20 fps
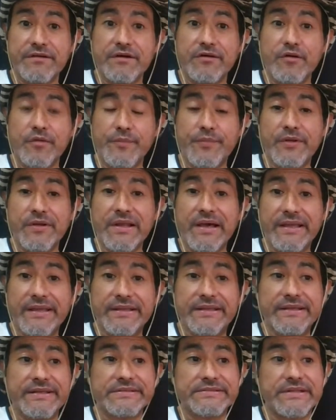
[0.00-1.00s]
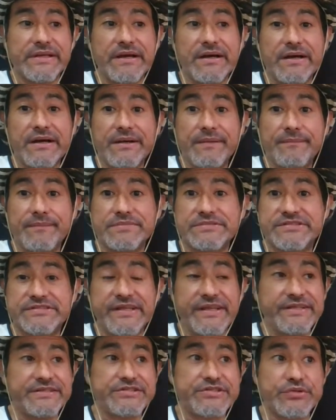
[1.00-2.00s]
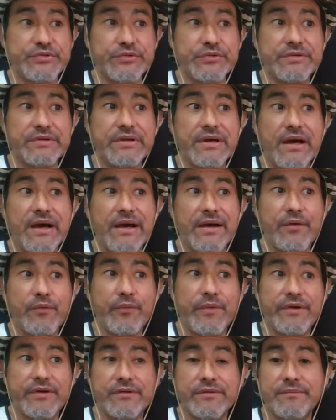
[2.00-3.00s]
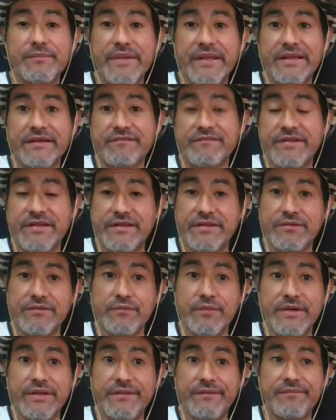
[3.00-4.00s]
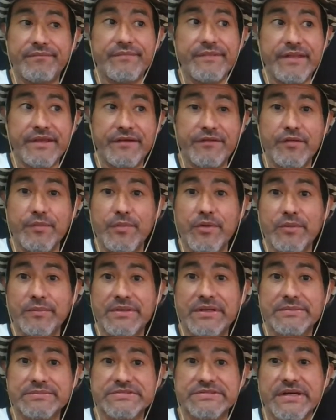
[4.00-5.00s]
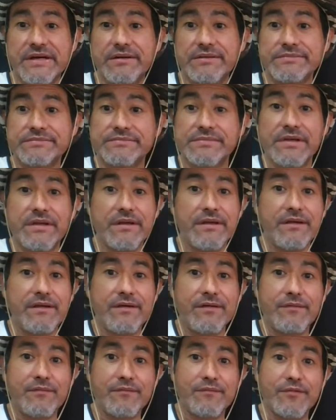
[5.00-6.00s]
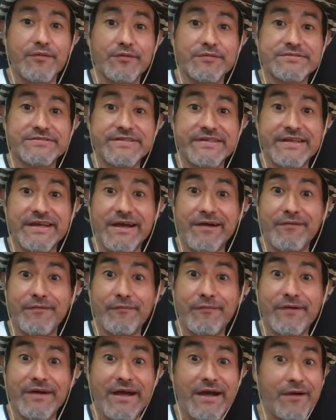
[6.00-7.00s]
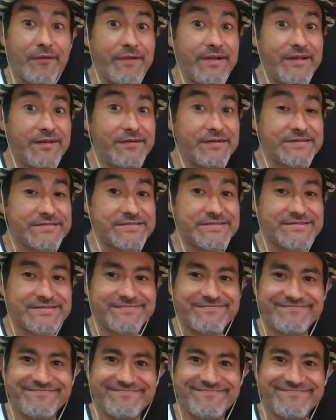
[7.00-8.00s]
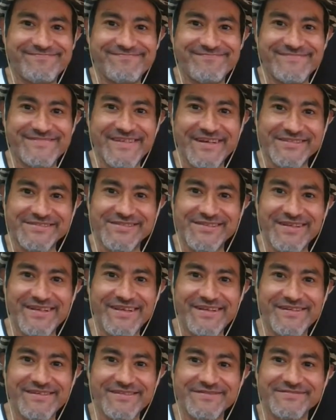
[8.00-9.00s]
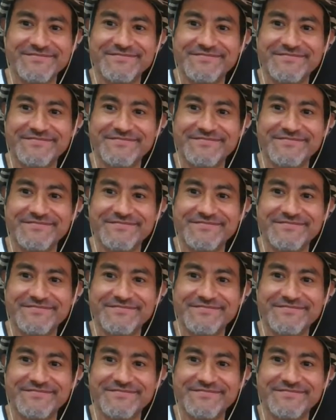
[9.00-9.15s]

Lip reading: I hope you like it. Stay tuned. I will make a video when the other bloom comes out. We'll see how it looks. Talk to you later.